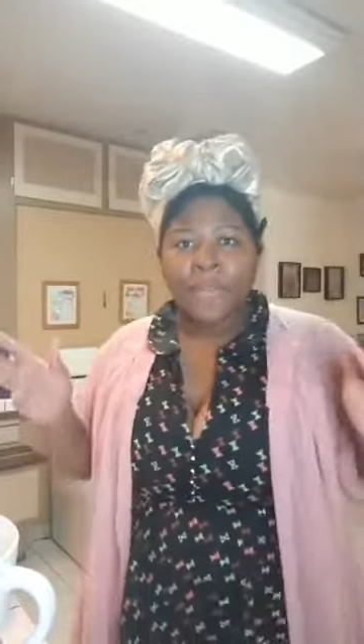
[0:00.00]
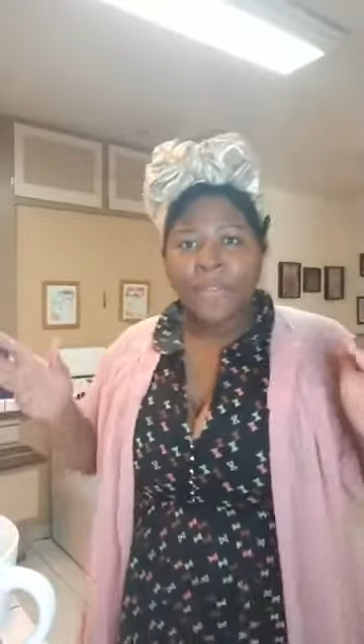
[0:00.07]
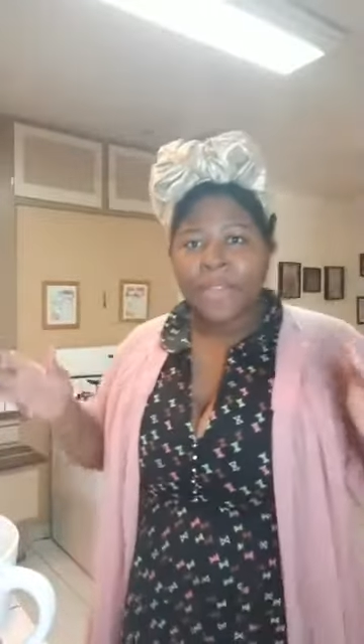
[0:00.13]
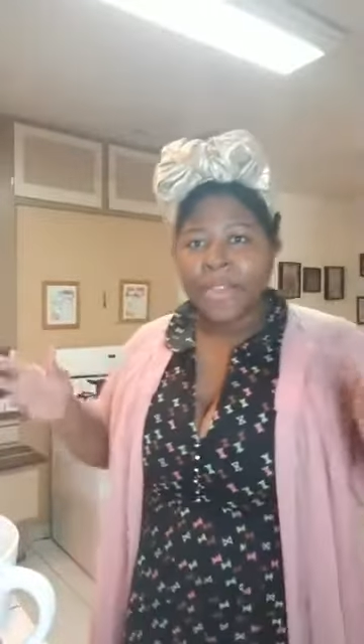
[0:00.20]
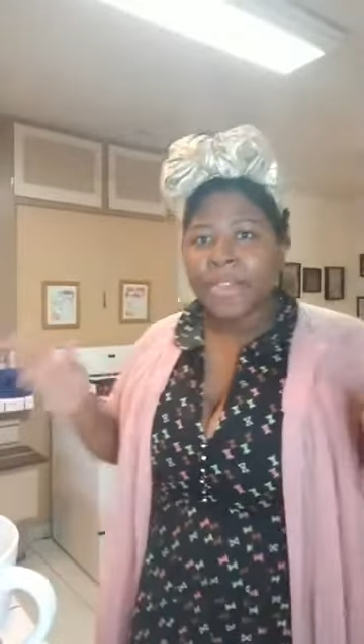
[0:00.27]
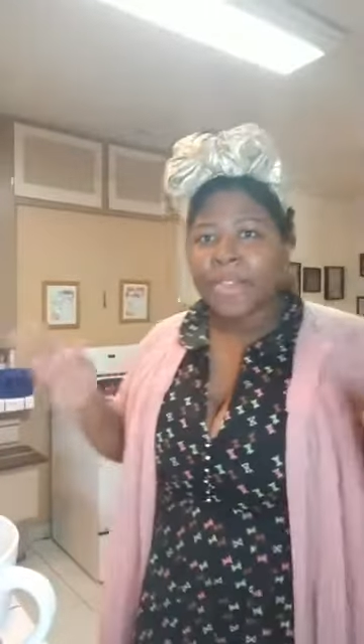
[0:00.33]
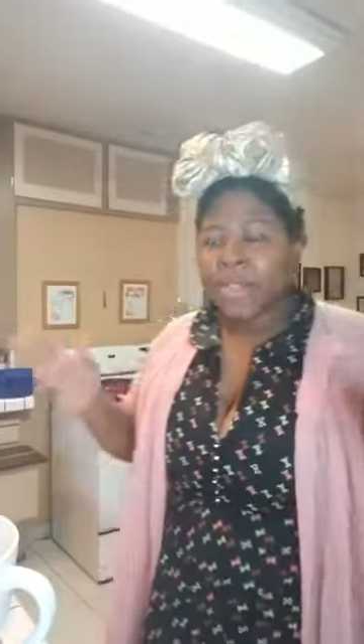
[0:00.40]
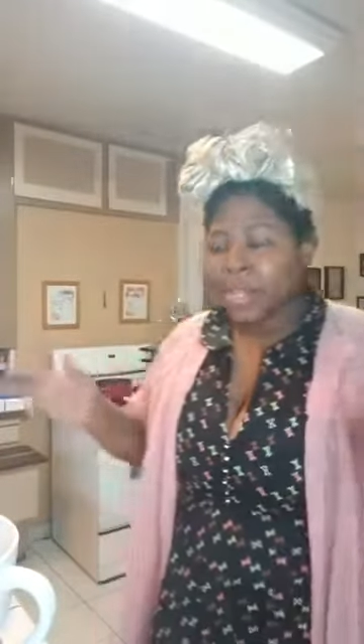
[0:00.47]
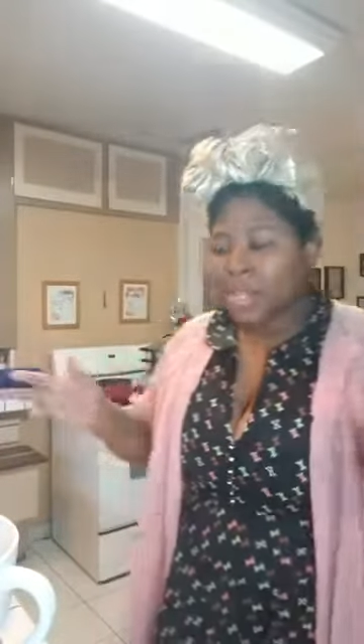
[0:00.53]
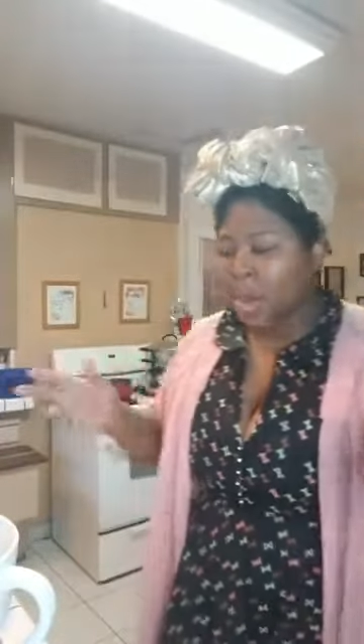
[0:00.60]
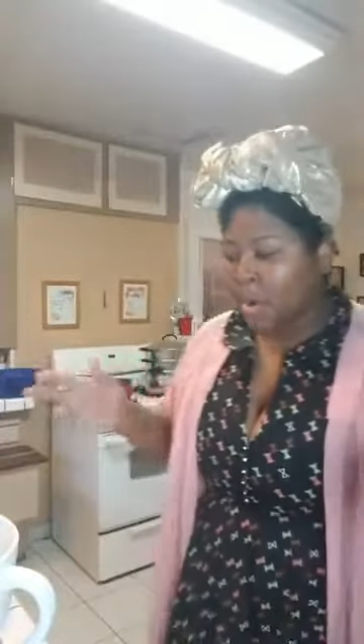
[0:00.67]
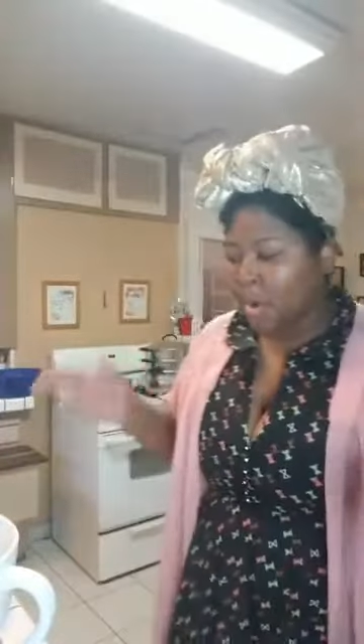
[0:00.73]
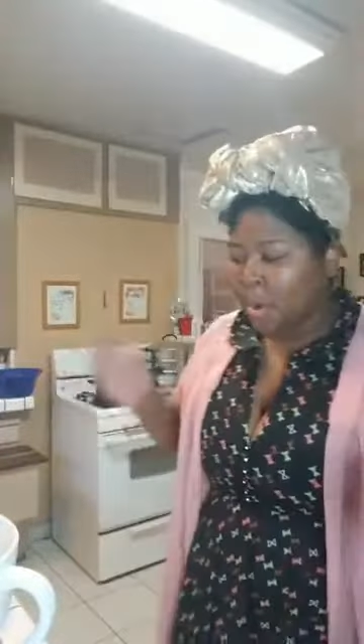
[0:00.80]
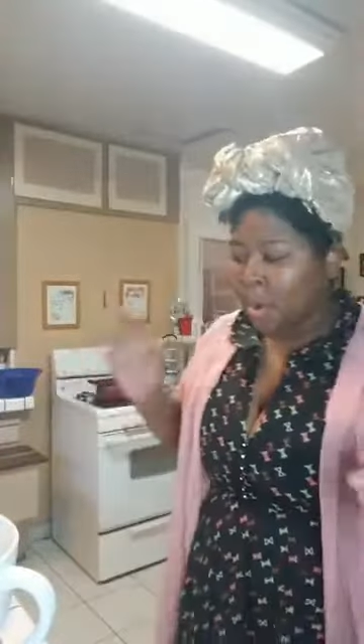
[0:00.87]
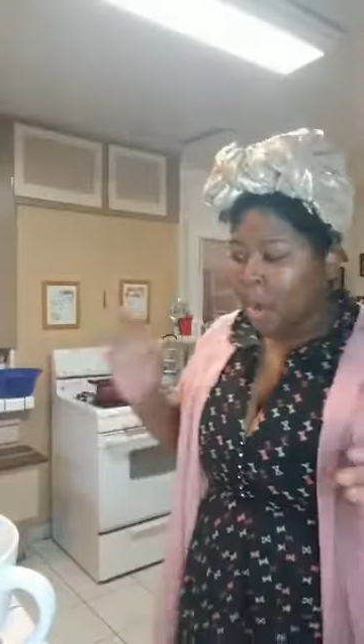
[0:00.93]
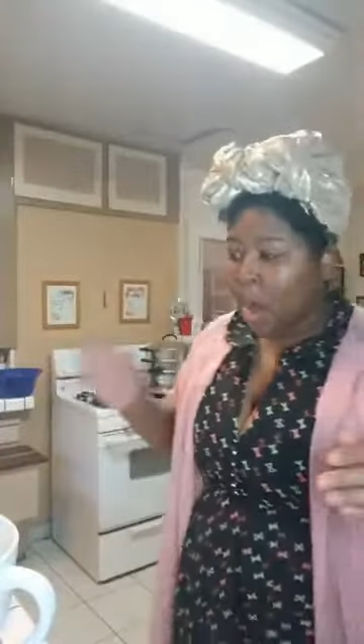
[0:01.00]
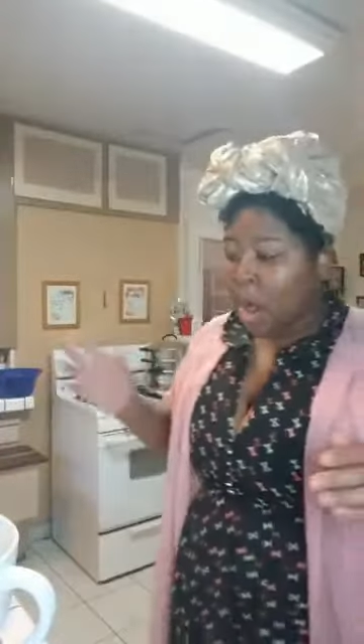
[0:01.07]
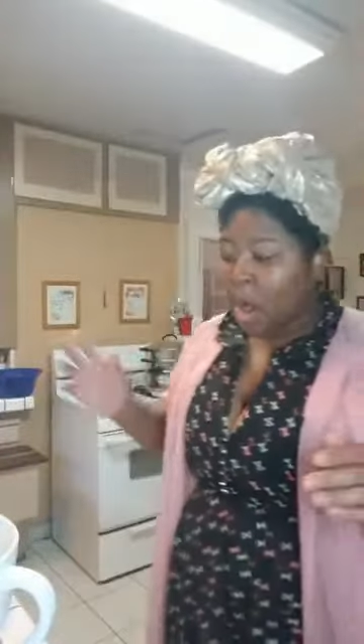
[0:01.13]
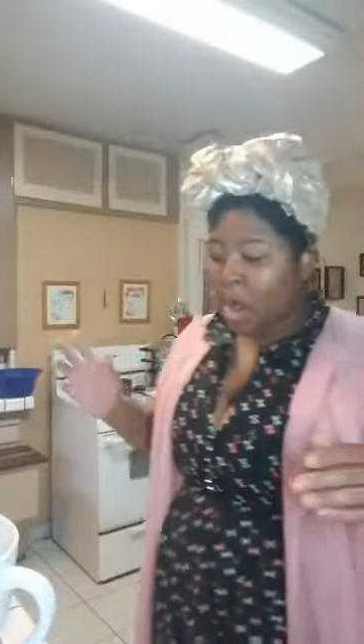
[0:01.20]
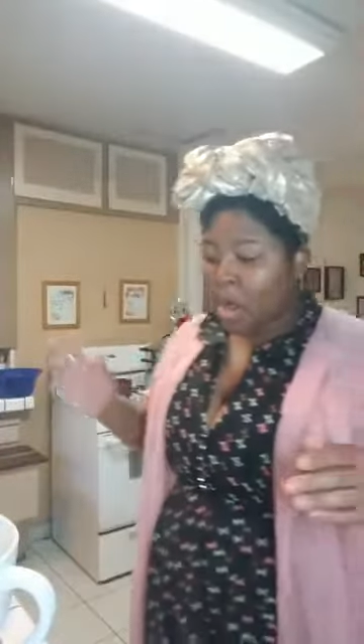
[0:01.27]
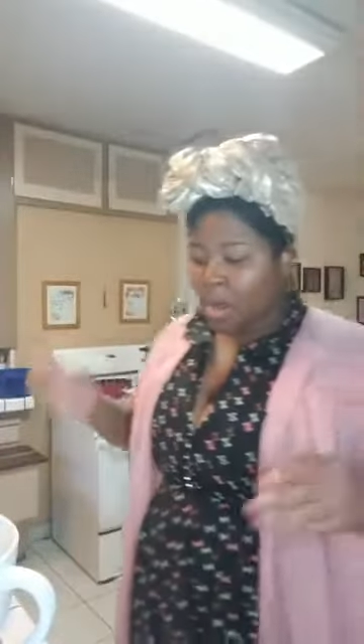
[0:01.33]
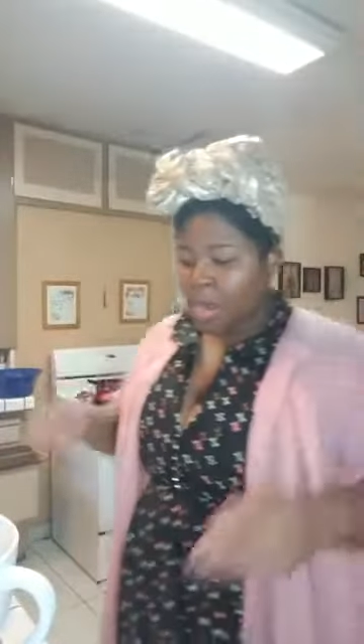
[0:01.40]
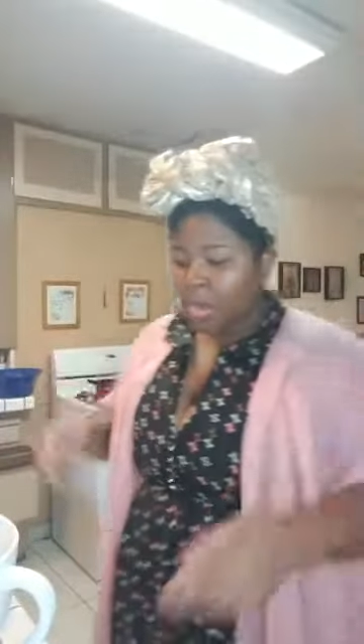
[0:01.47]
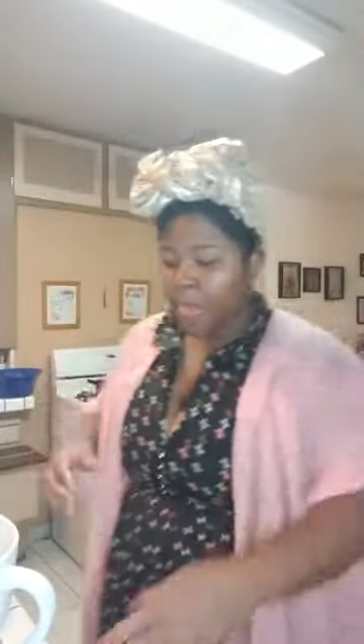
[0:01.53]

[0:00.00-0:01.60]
this dough are